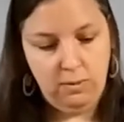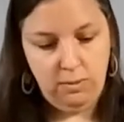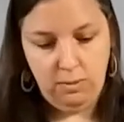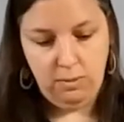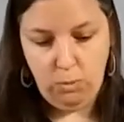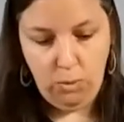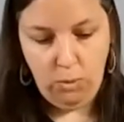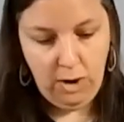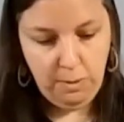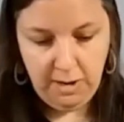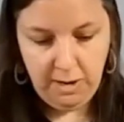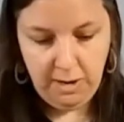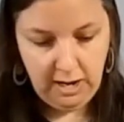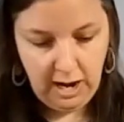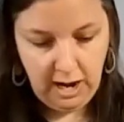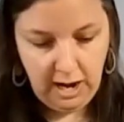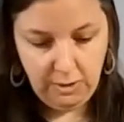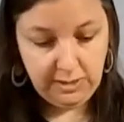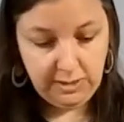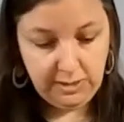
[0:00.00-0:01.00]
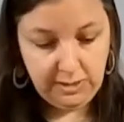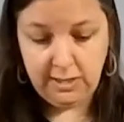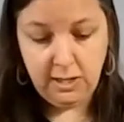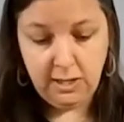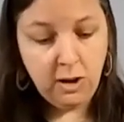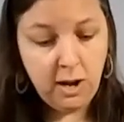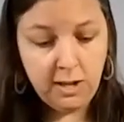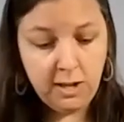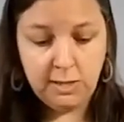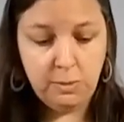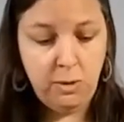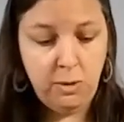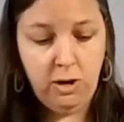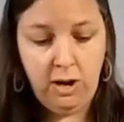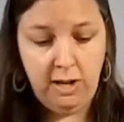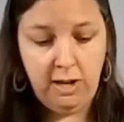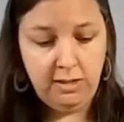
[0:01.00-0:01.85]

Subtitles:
1 minute I was a cigarette smoker.